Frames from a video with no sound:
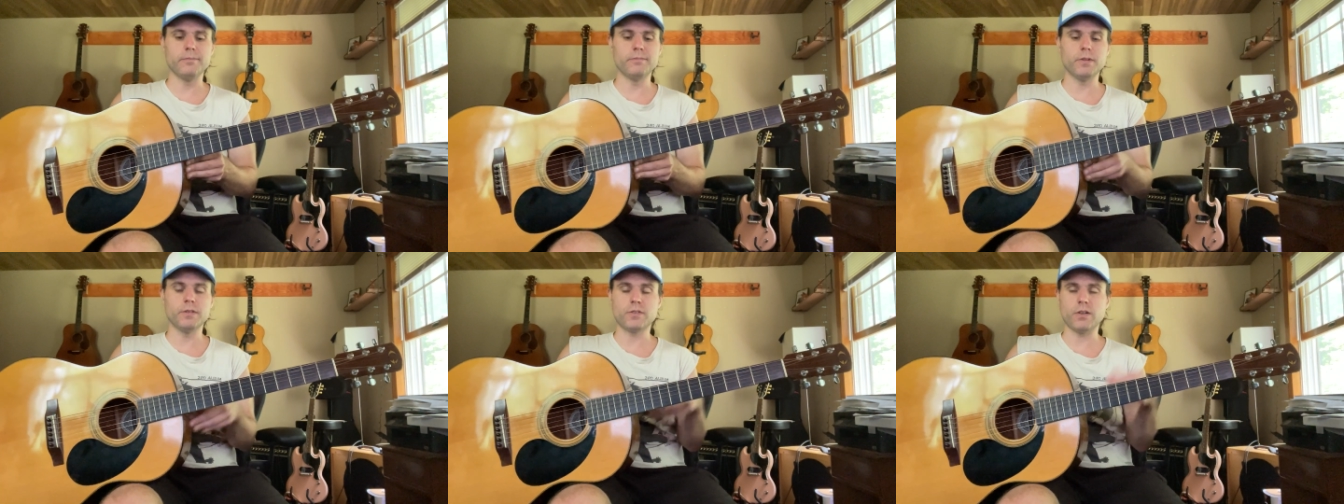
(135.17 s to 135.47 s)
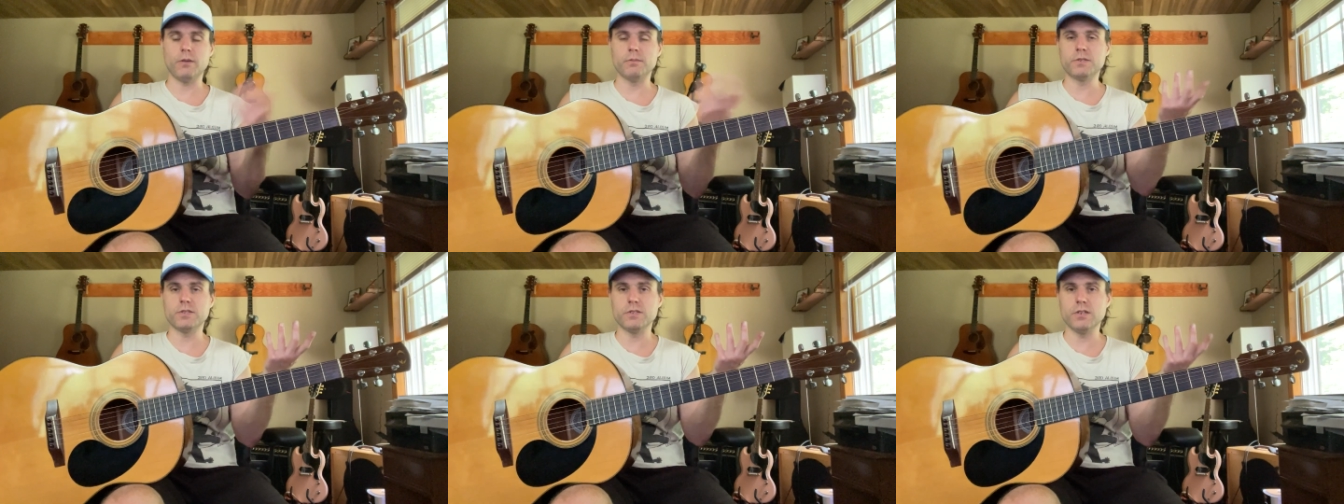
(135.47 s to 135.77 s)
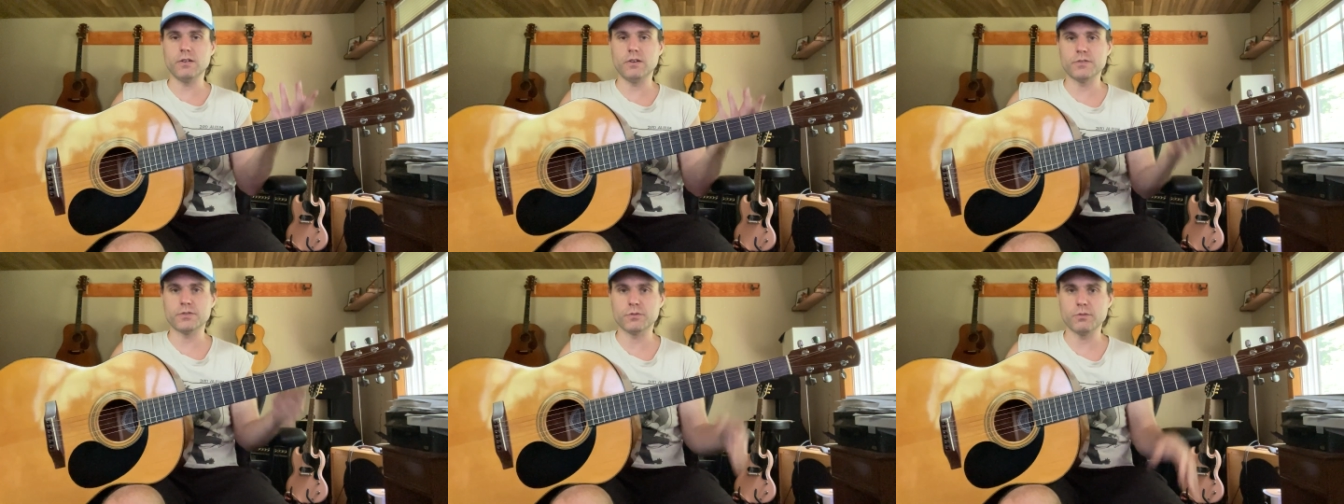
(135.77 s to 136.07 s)
It's
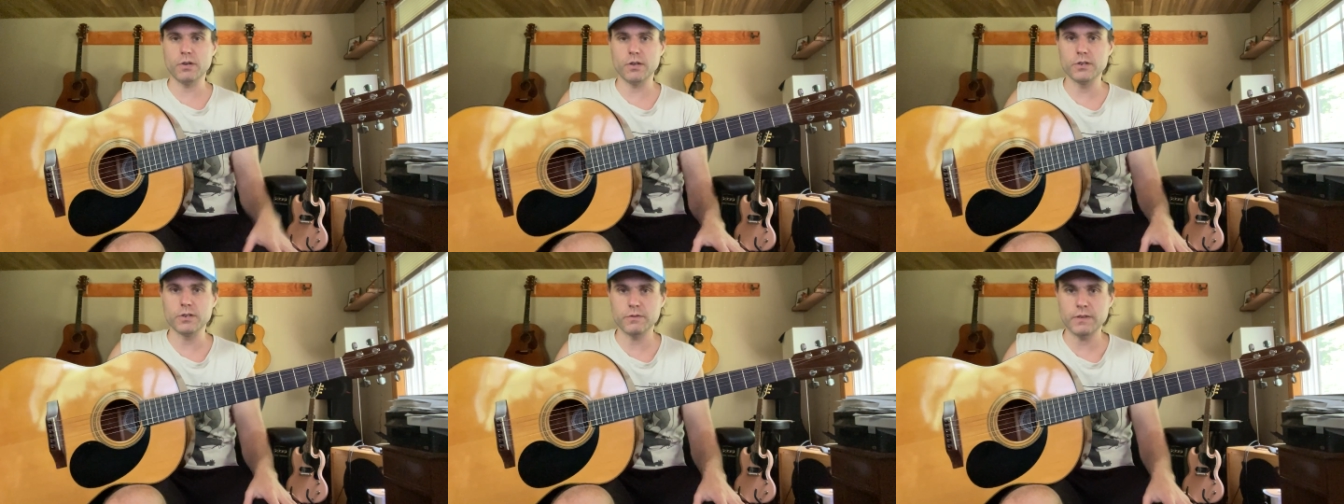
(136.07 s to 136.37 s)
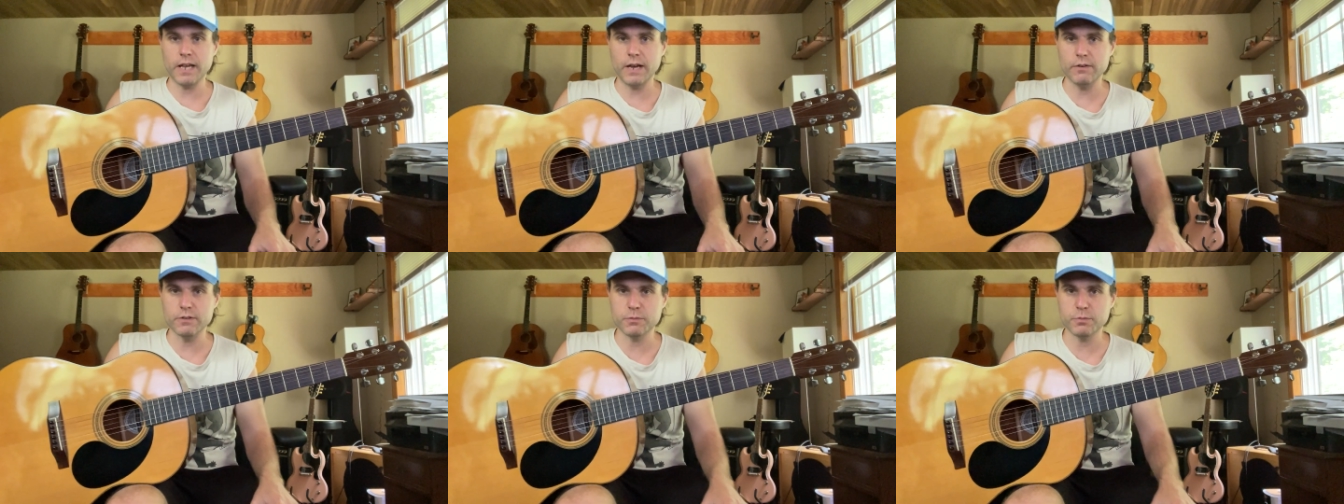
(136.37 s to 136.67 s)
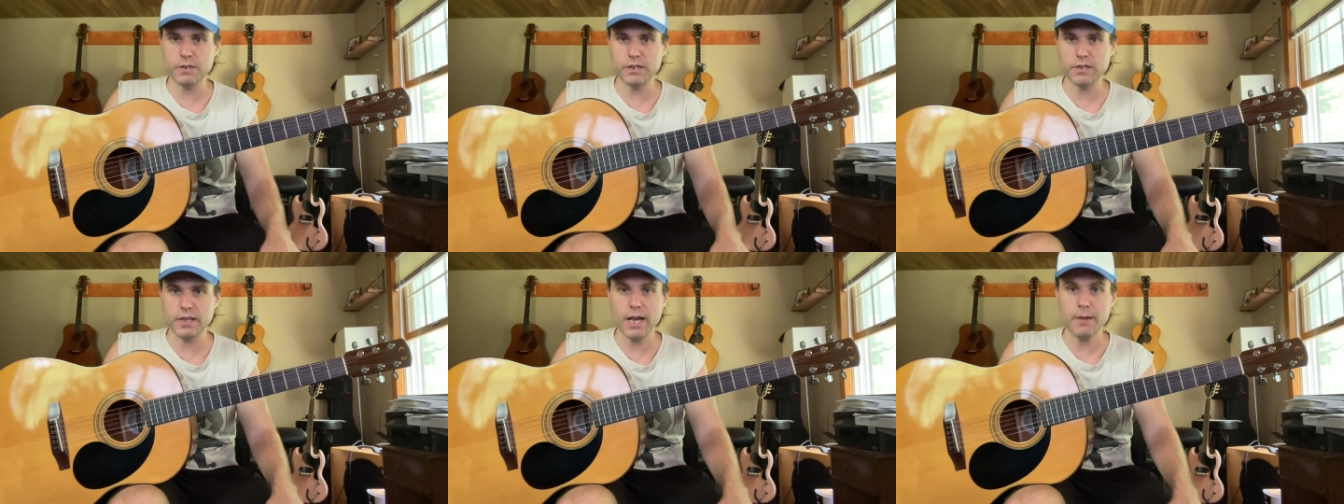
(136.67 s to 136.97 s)
obviously also relative to how it's
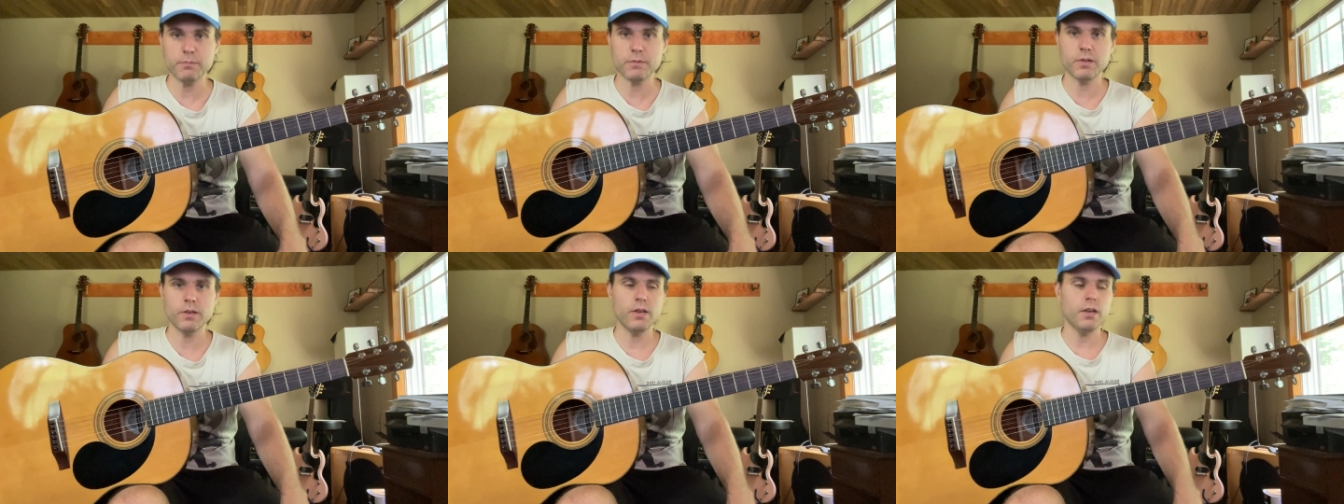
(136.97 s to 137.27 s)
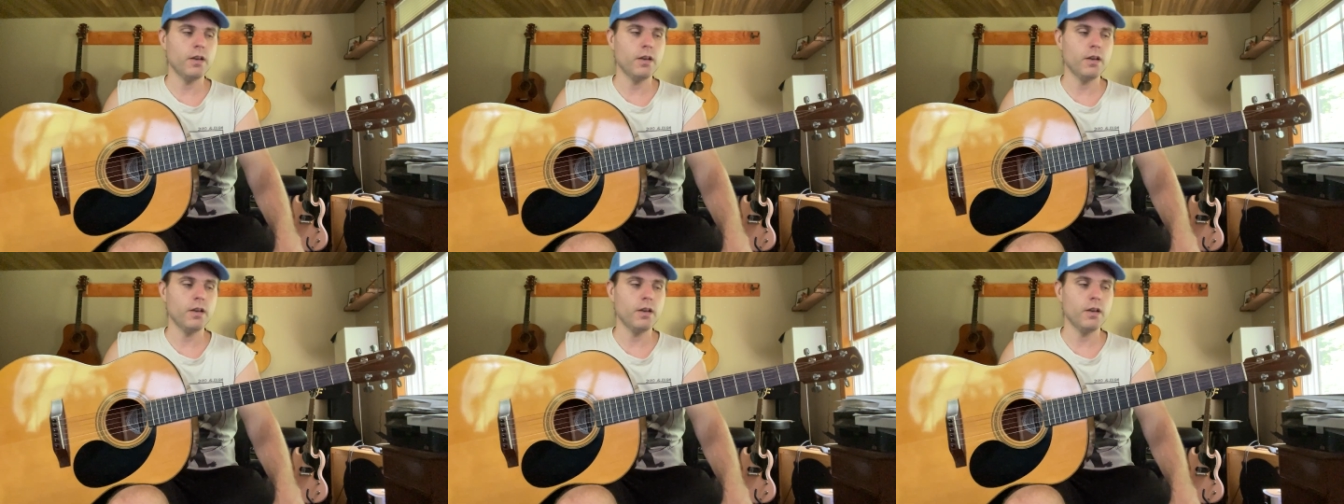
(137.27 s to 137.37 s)
been kept.